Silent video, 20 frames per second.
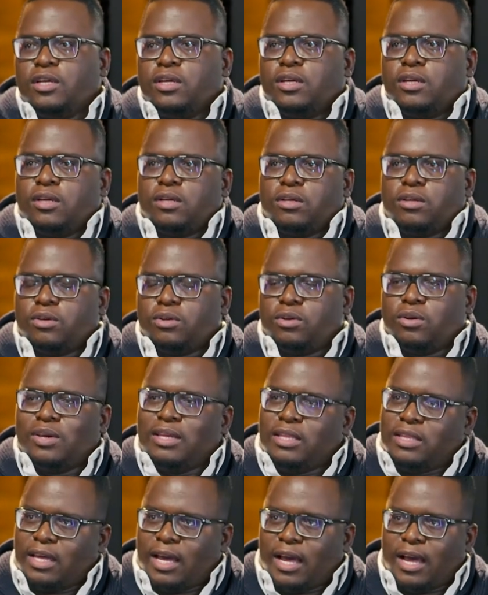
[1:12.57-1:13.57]
you know,
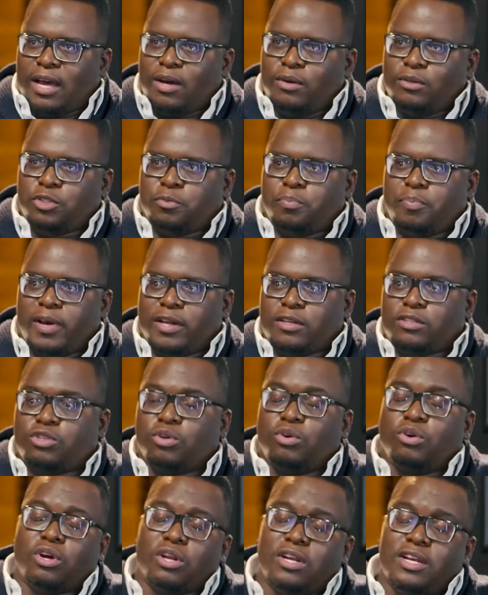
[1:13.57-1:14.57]
in the house, but
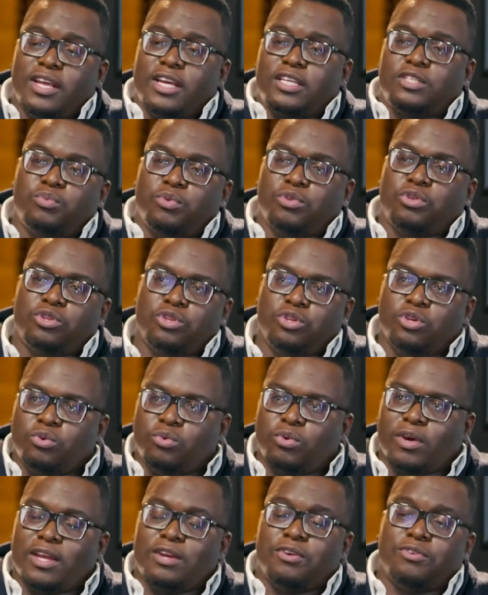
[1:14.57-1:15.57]
to connect with
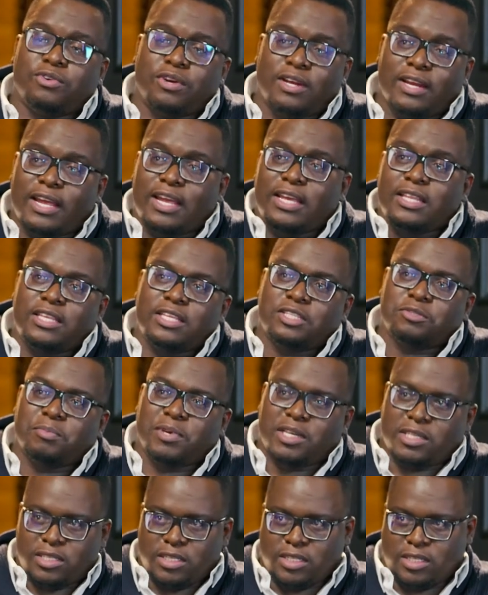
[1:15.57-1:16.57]
you and relay these
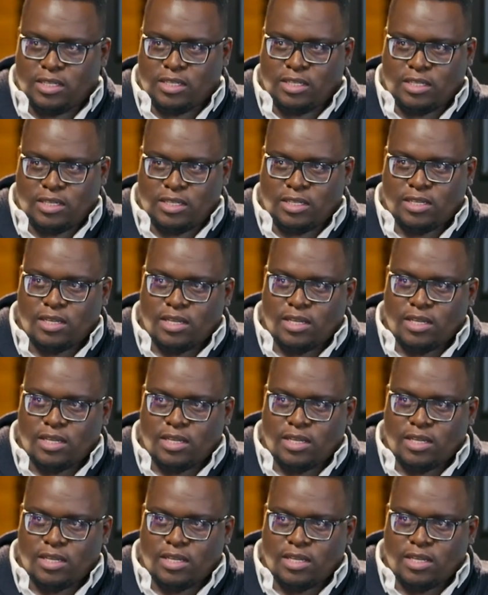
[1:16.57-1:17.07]
messages?